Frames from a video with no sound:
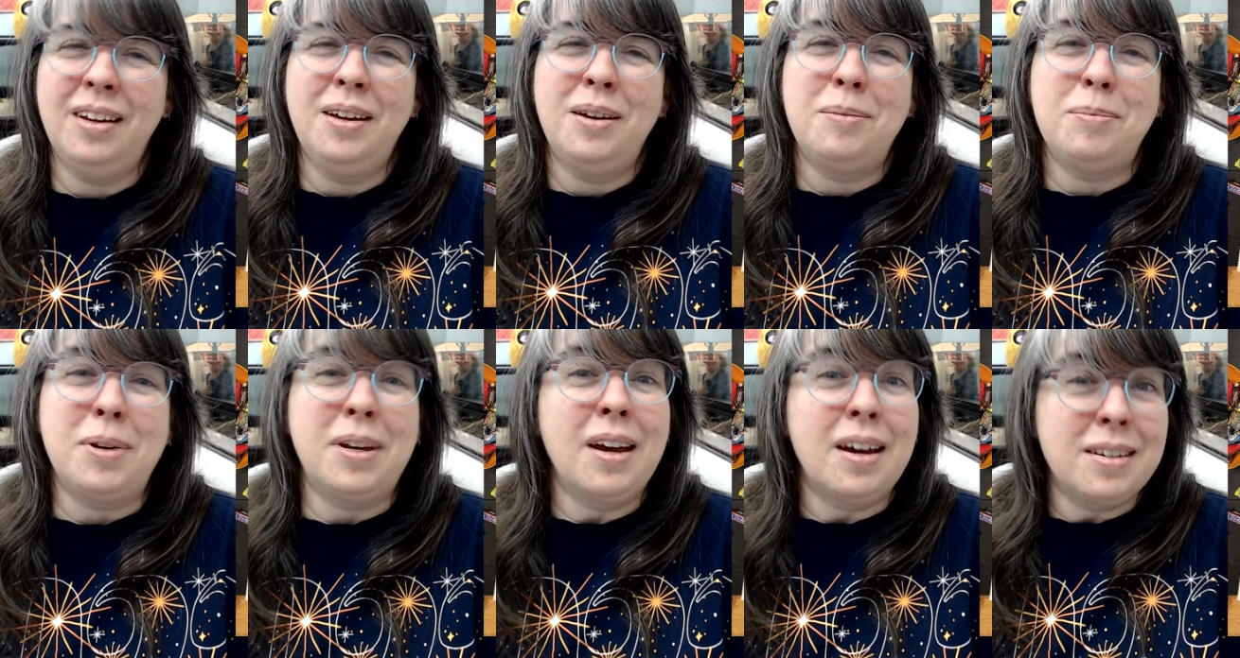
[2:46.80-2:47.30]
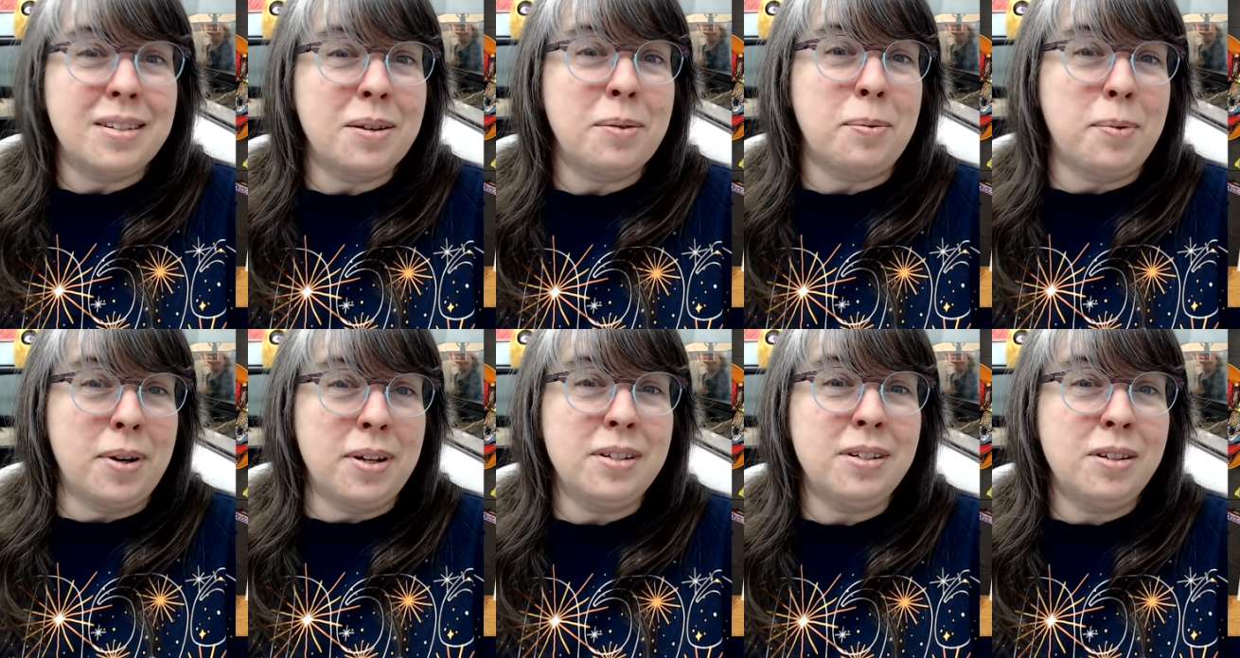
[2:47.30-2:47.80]
because it
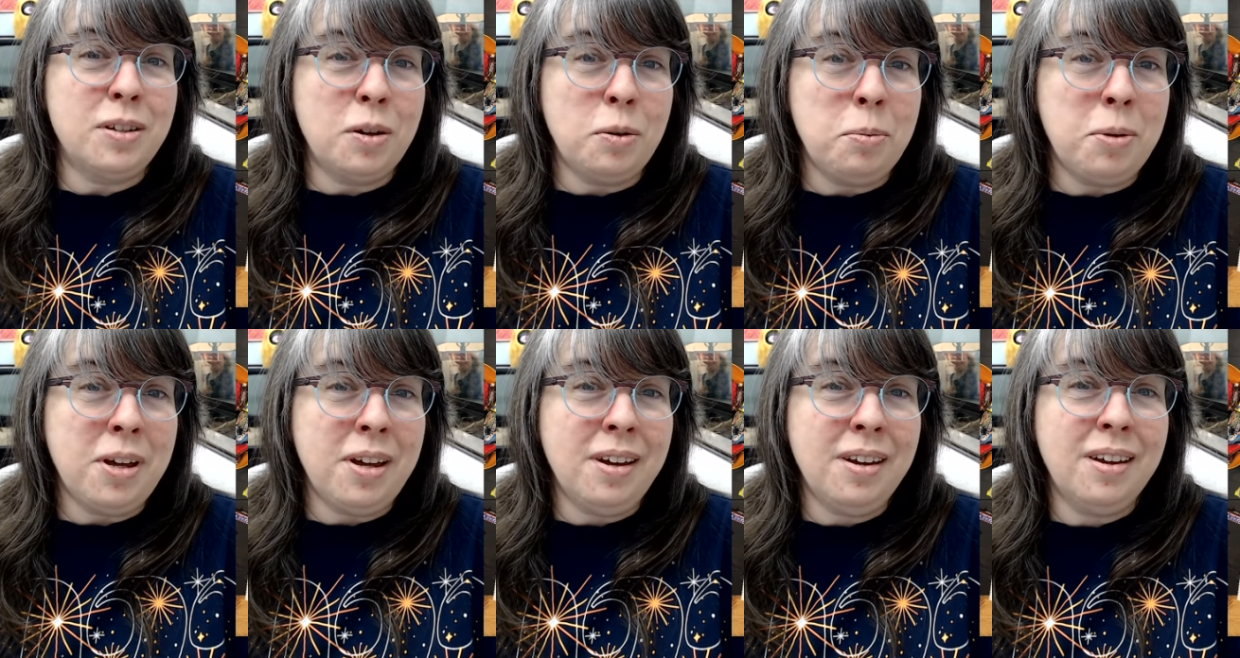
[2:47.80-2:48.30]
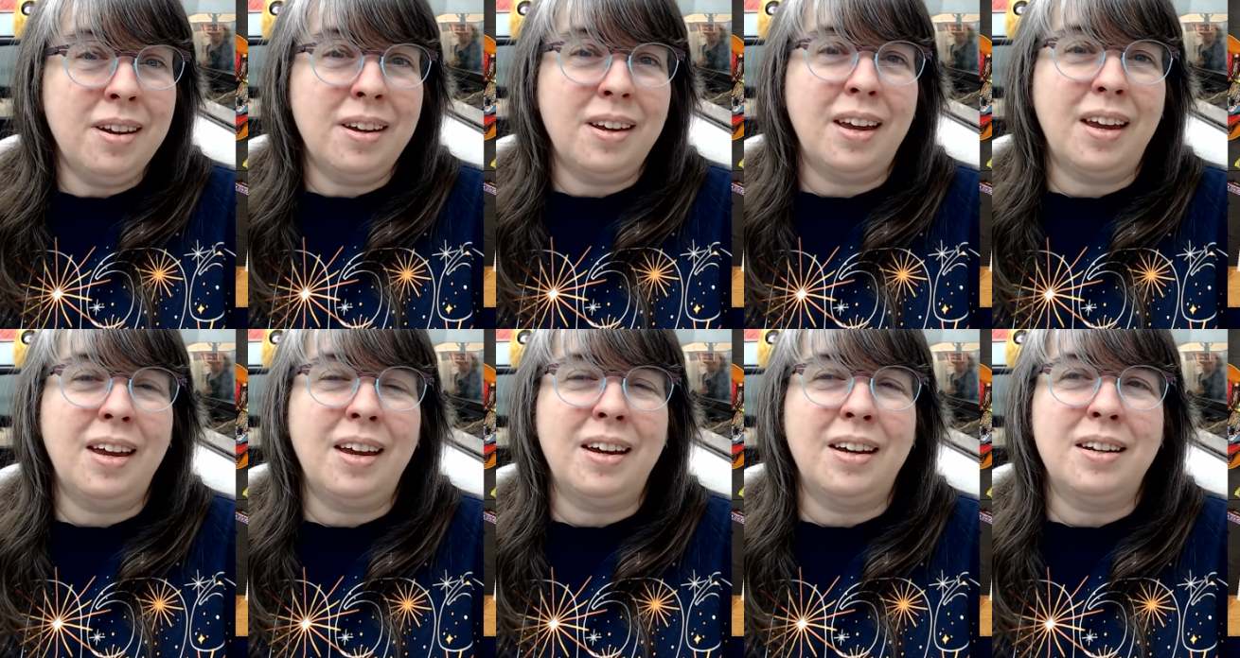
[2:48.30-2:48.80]
was so big.
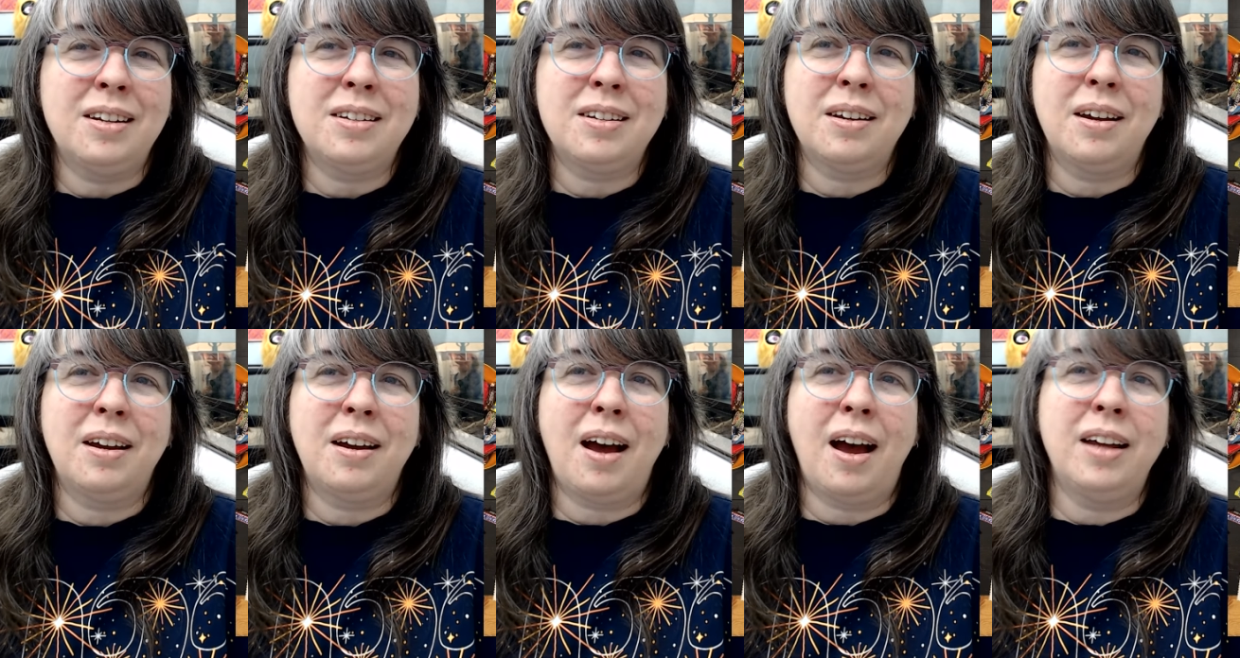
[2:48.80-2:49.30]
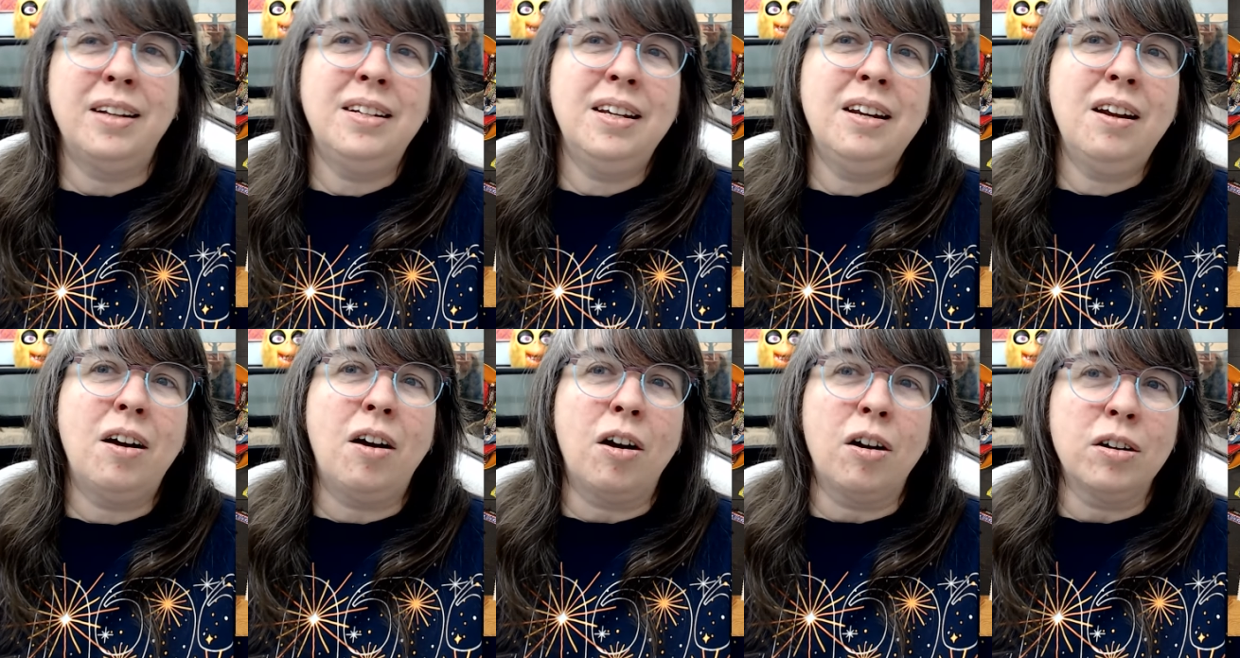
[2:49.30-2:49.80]
And I
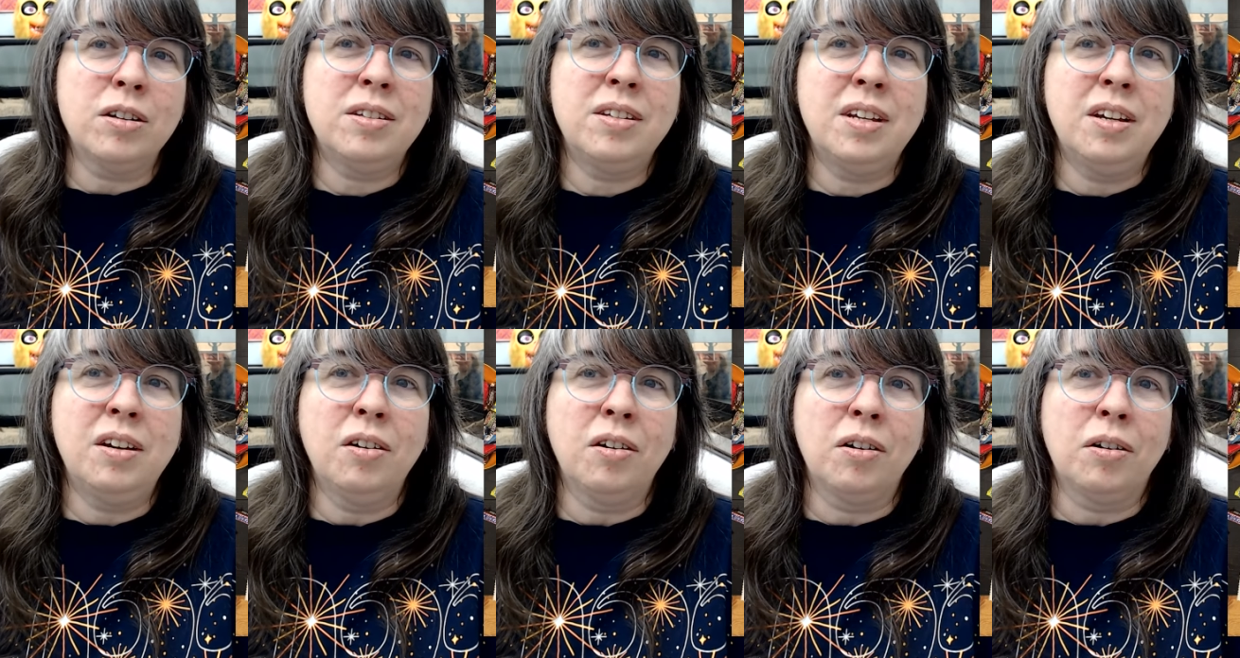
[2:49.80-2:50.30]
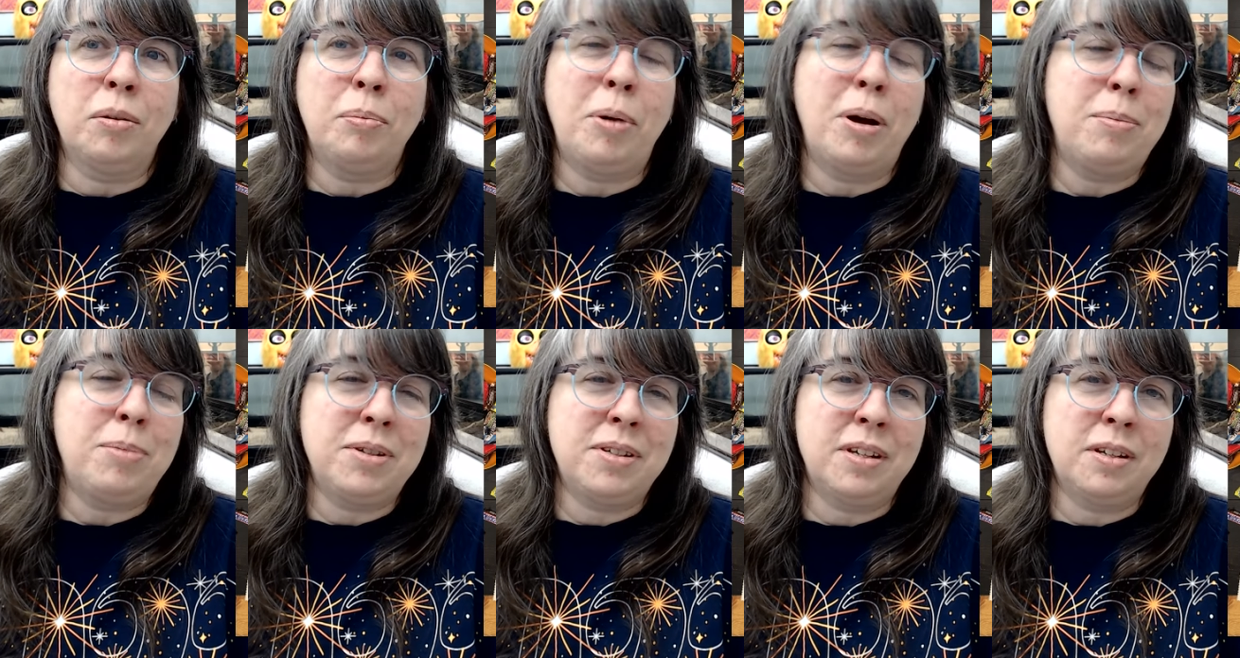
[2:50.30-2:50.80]
did Artsy Girl
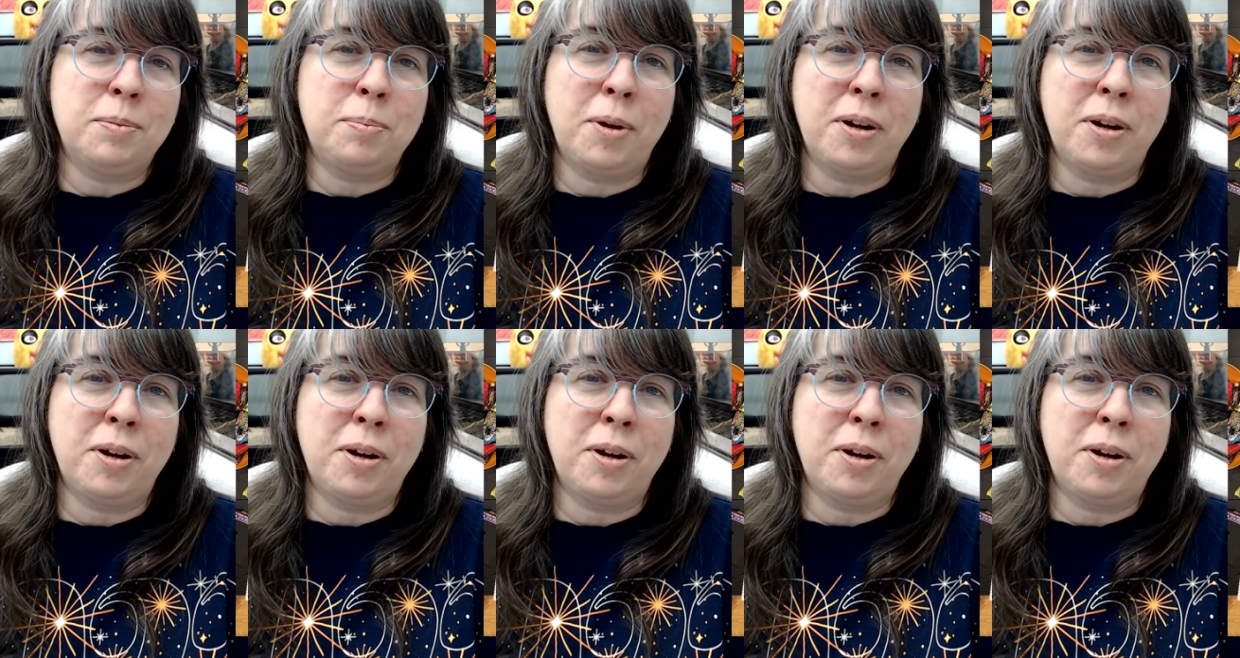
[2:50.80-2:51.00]
by Mrs.